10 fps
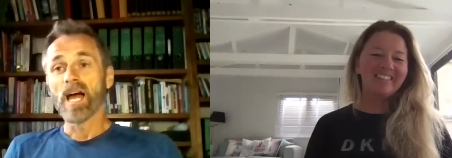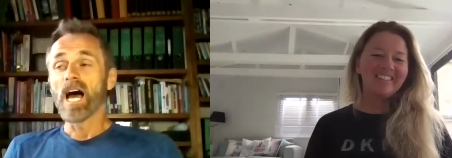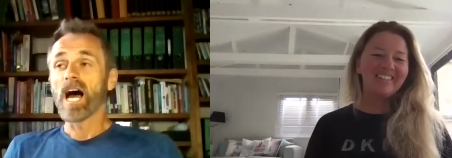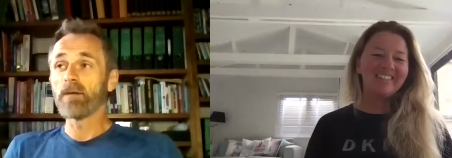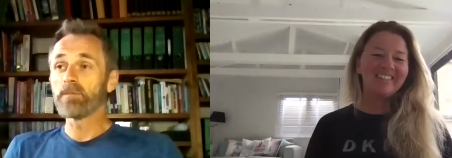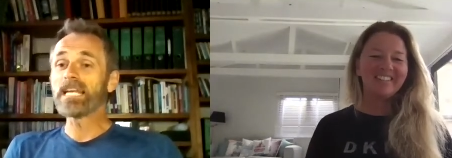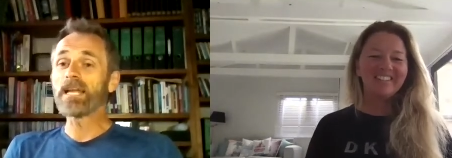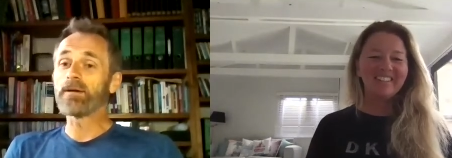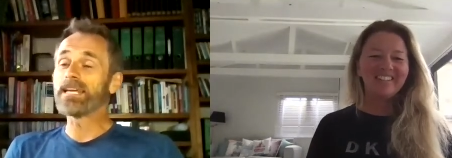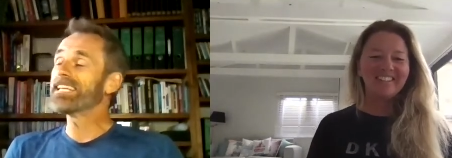Speaker 1: Um, yeah,
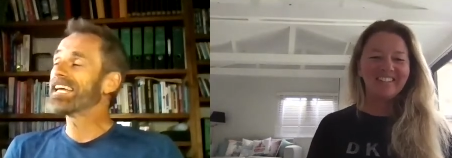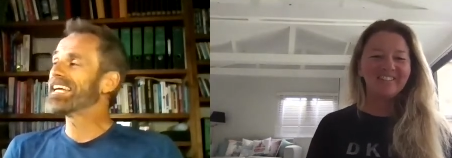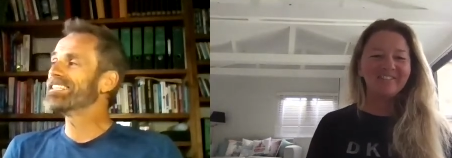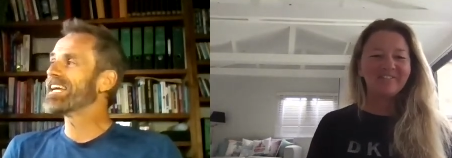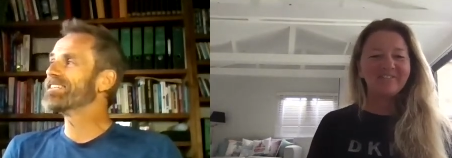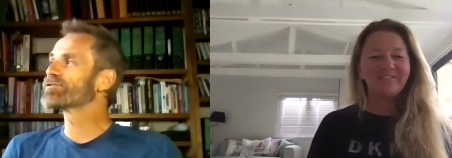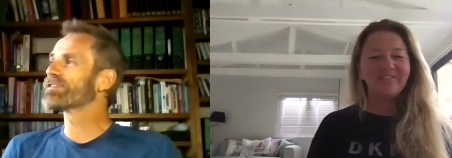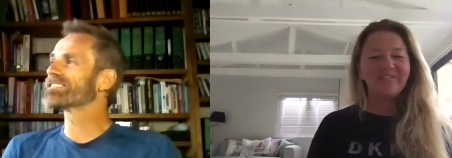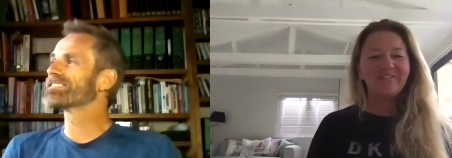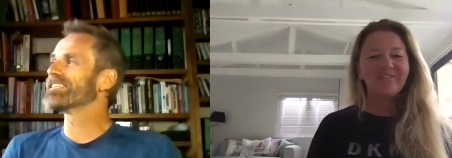no, in, in,
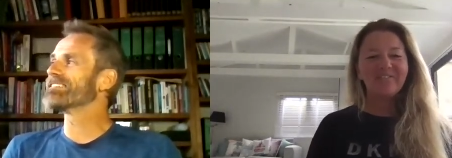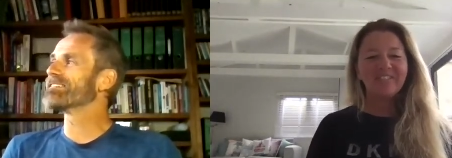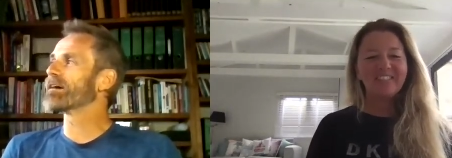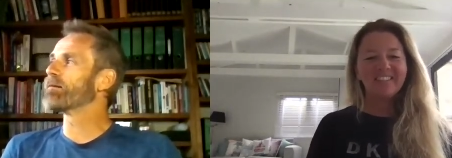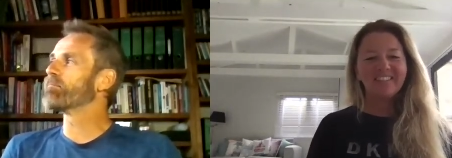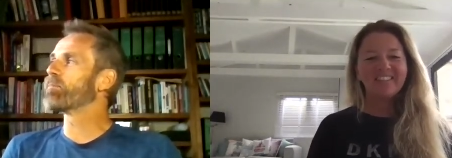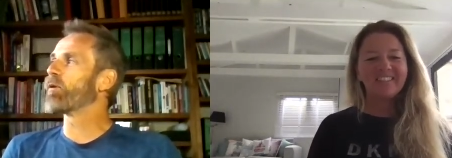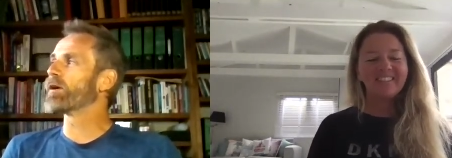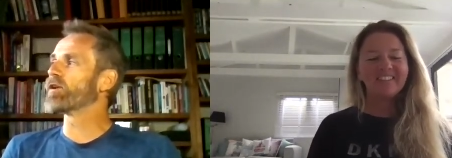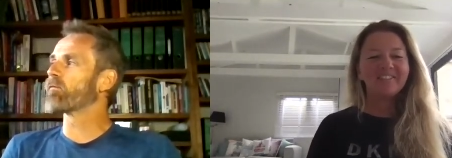interesting um,
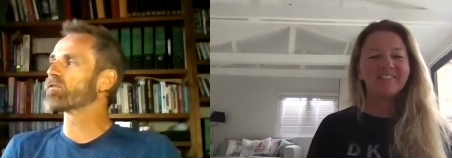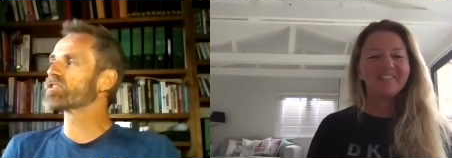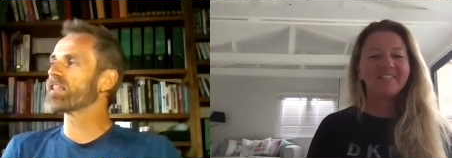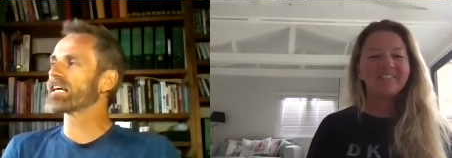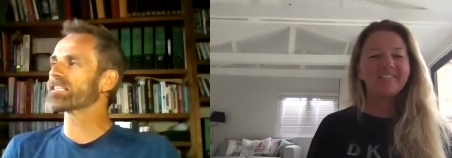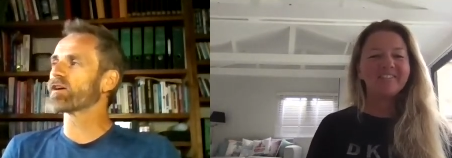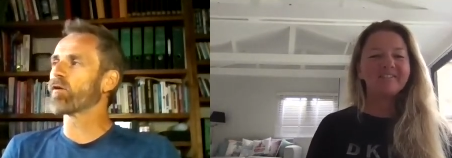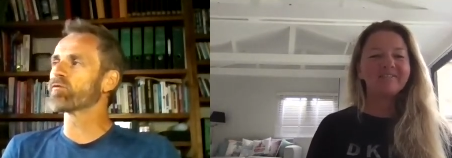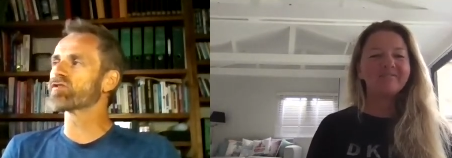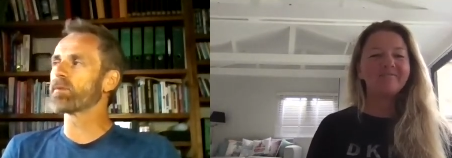point. Obviously, that's
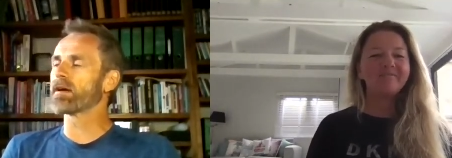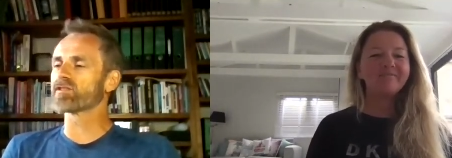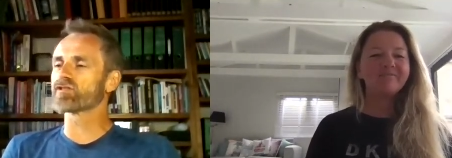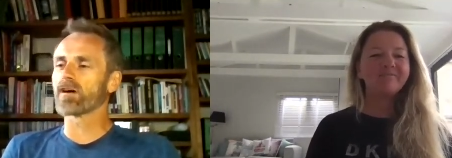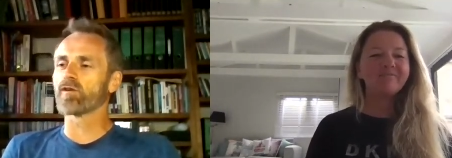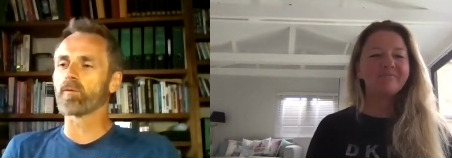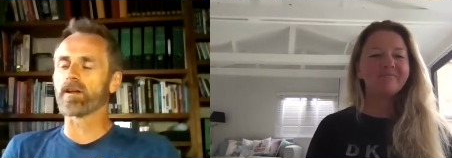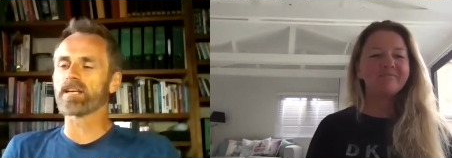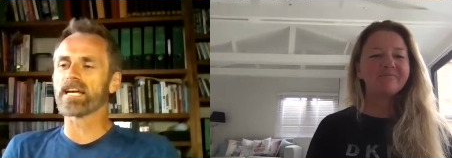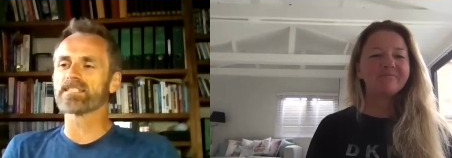always a bit of a struggle when
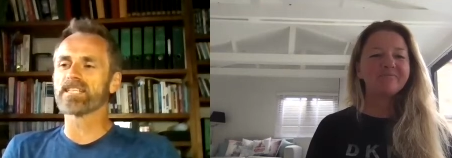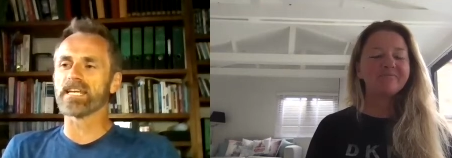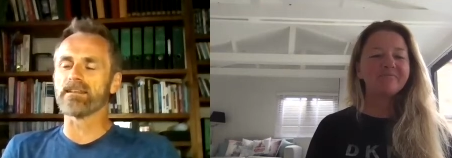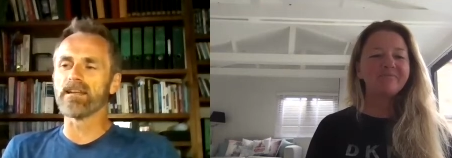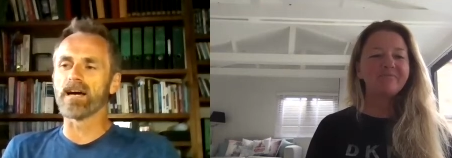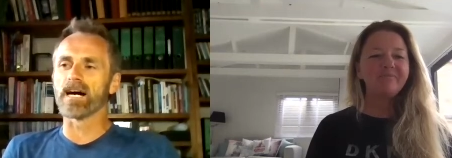I get in.